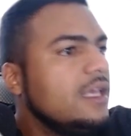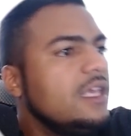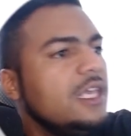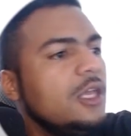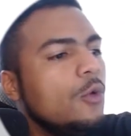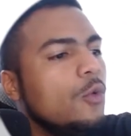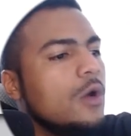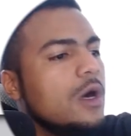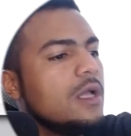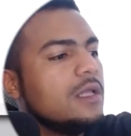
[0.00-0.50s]

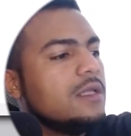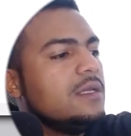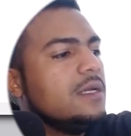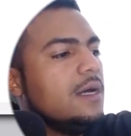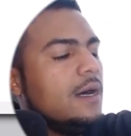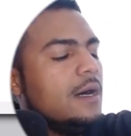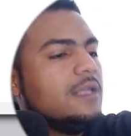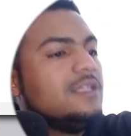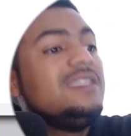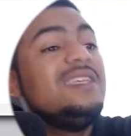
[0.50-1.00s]
it would
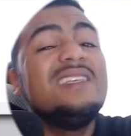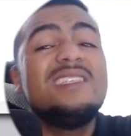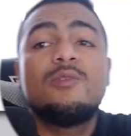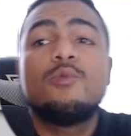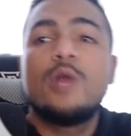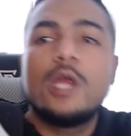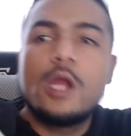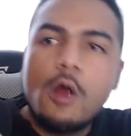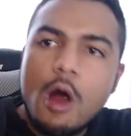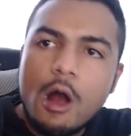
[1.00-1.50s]

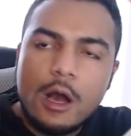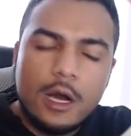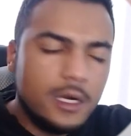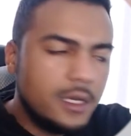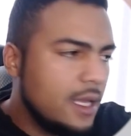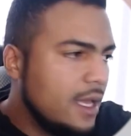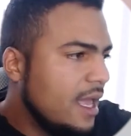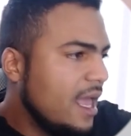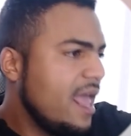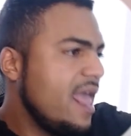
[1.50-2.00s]
disregard
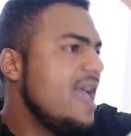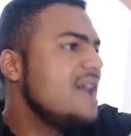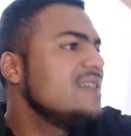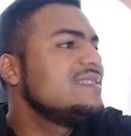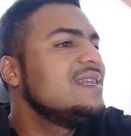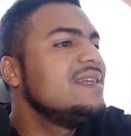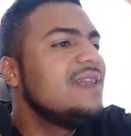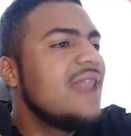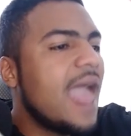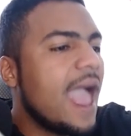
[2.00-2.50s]
as
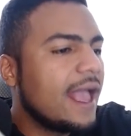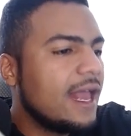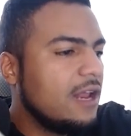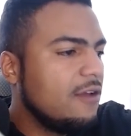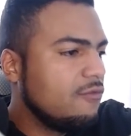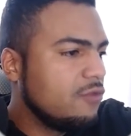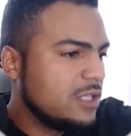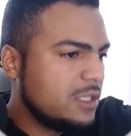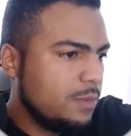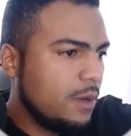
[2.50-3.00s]
a
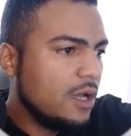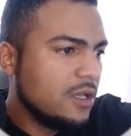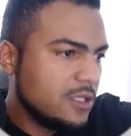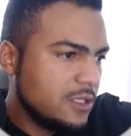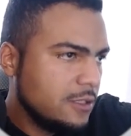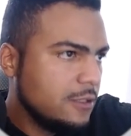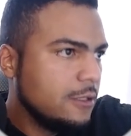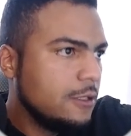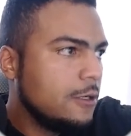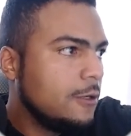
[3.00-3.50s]
negative
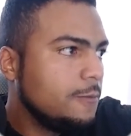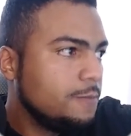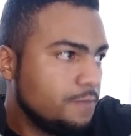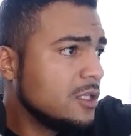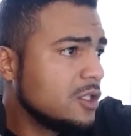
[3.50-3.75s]
response, you know?